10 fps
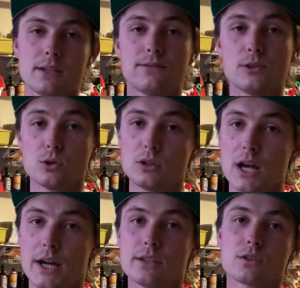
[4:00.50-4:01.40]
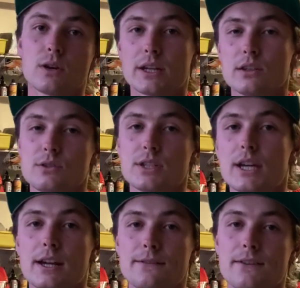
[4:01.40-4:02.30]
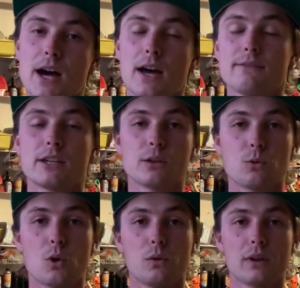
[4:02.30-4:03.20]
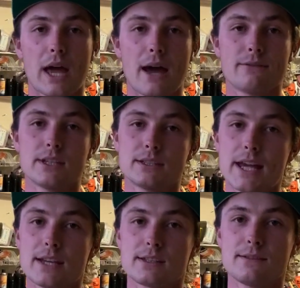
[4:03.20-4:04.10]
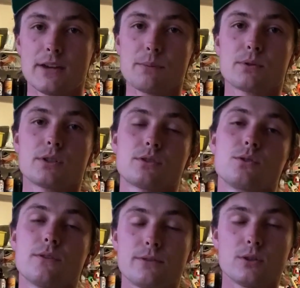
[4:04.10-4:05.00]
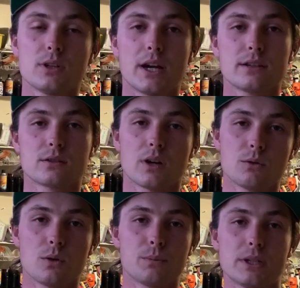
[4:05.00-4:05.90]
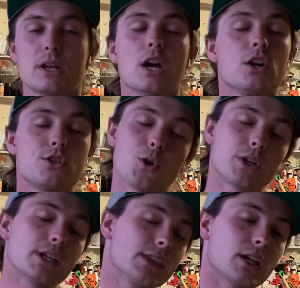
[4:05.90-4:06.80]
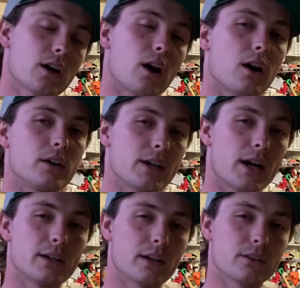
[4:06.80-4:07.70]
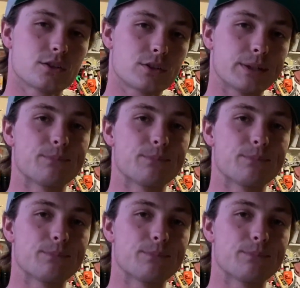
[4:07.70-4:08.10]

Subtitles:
fuel line, so I can use E85 and it won't have these nasty vapors through the fuel line, so I won't be choking in the car dying down the street.